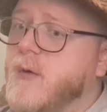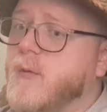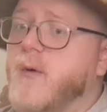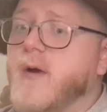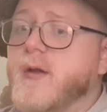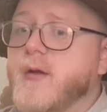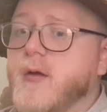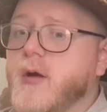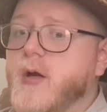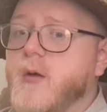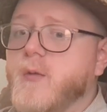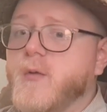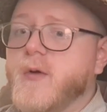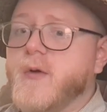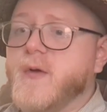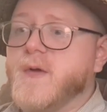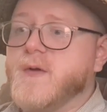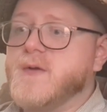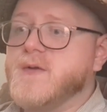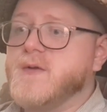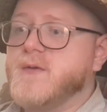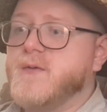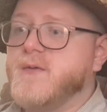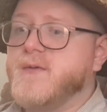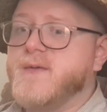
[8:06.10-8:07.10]
whether it
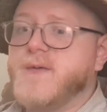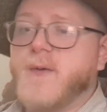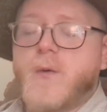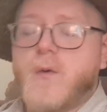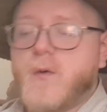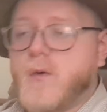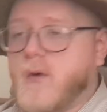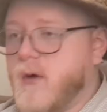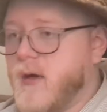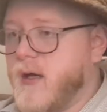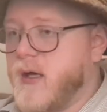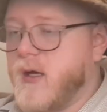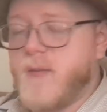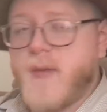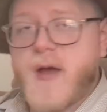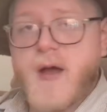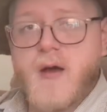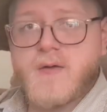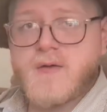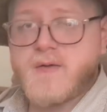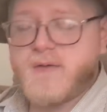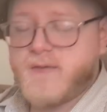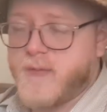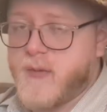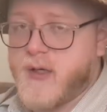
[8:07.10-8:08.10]
was for an
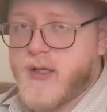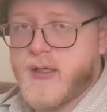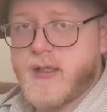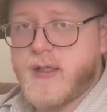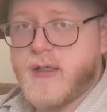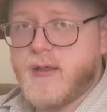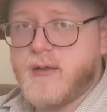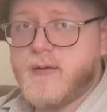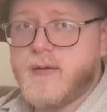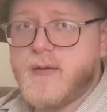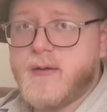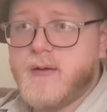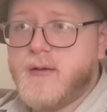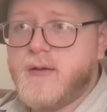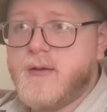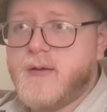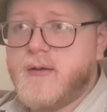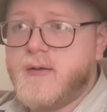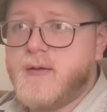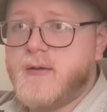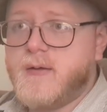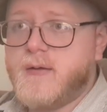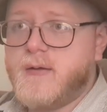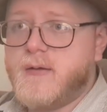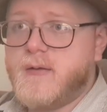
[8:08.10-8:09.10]
amount of money
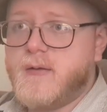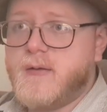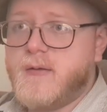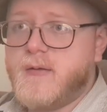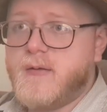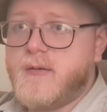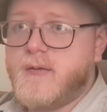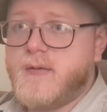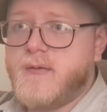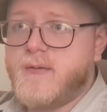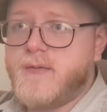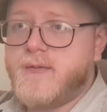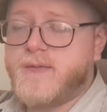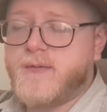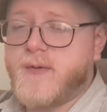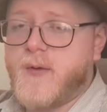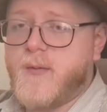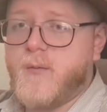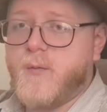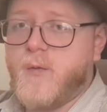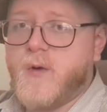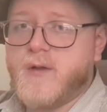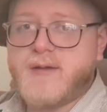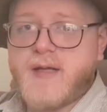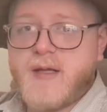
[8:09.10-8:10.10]

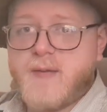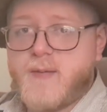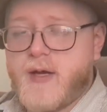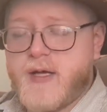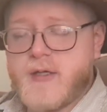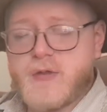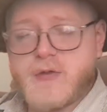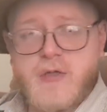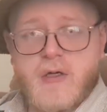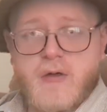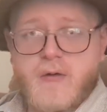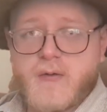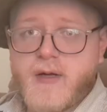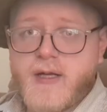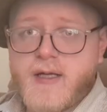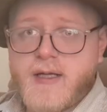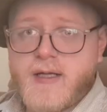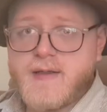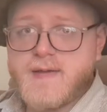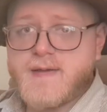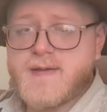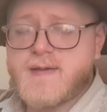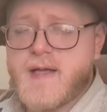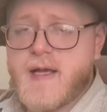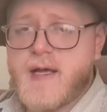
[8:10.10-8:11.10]
from what they might generate
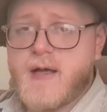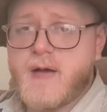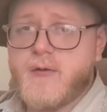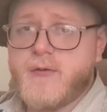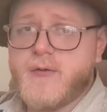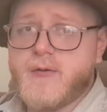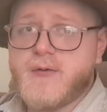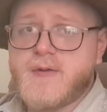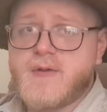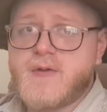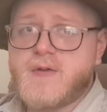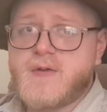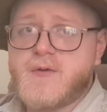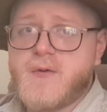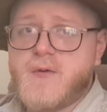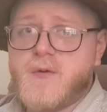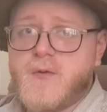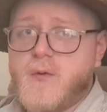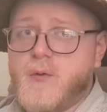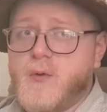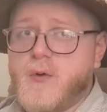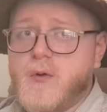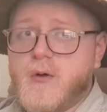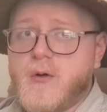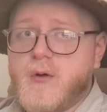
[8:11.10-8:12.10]
in sales,
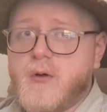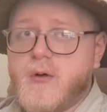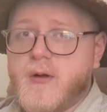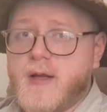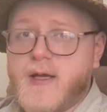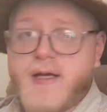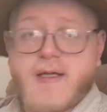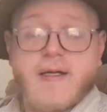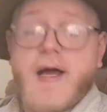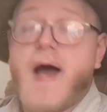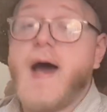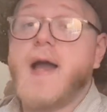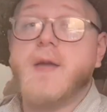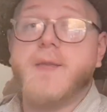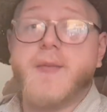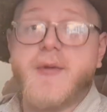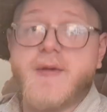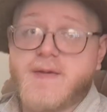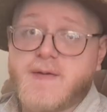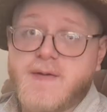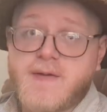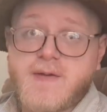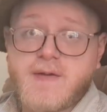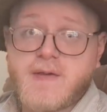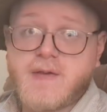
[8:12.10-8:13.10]
or like not a
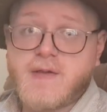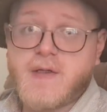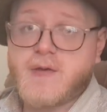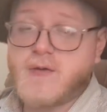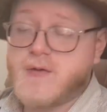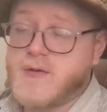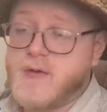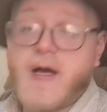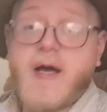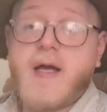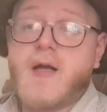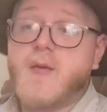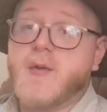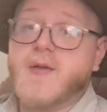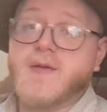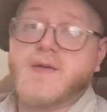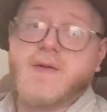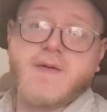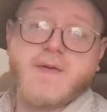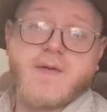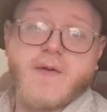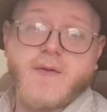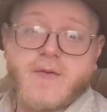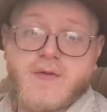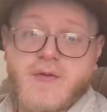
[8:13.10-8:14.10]
business decision, not a
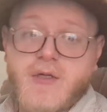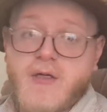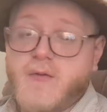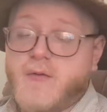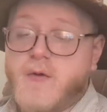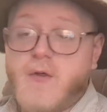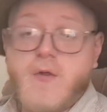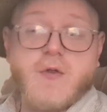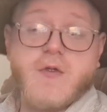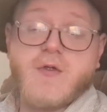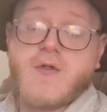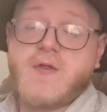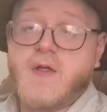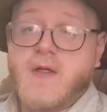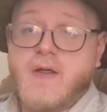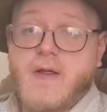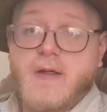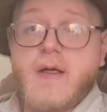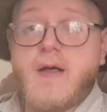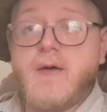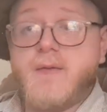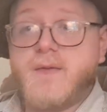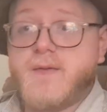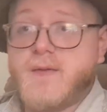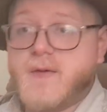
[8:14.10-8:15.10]
business loan, generally just a
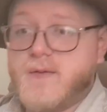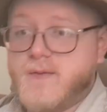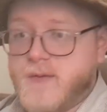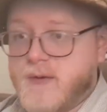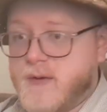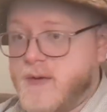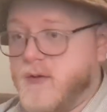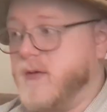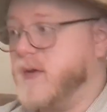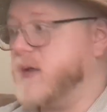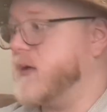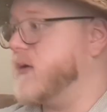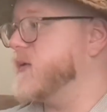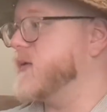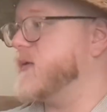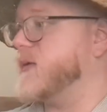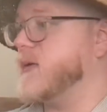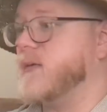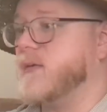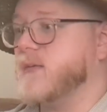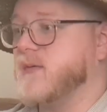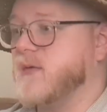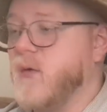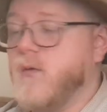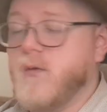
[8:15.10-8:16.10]
gift of, here's
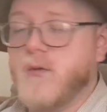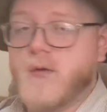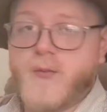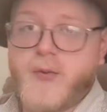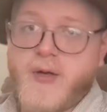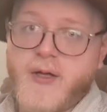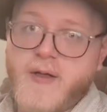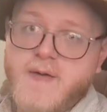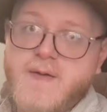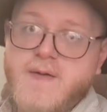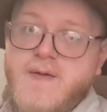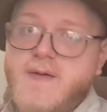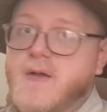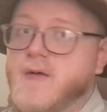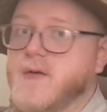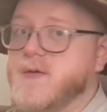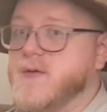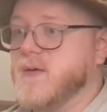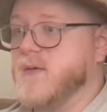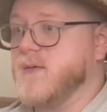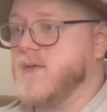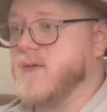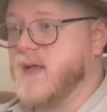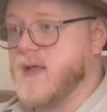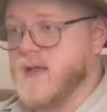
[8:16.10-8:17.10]
a tour bus,
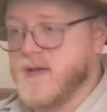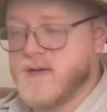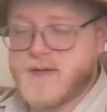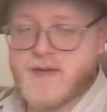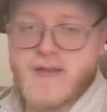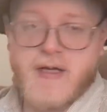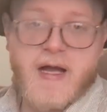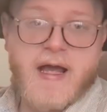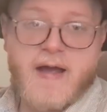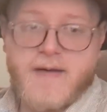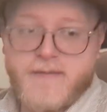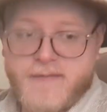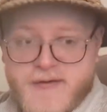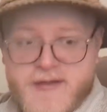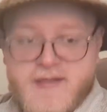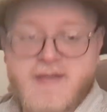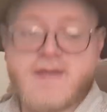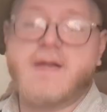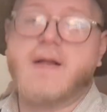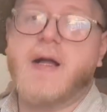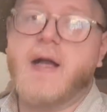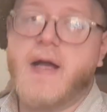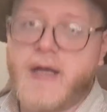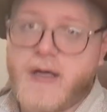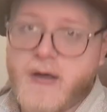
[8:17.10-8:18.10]
here's this, I have
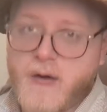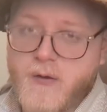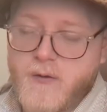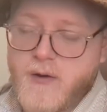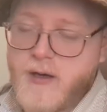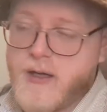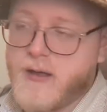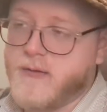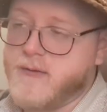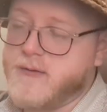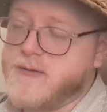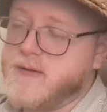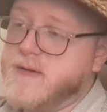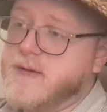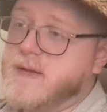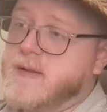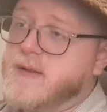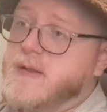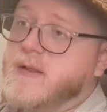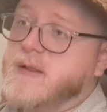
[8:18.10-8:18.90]
this lying around.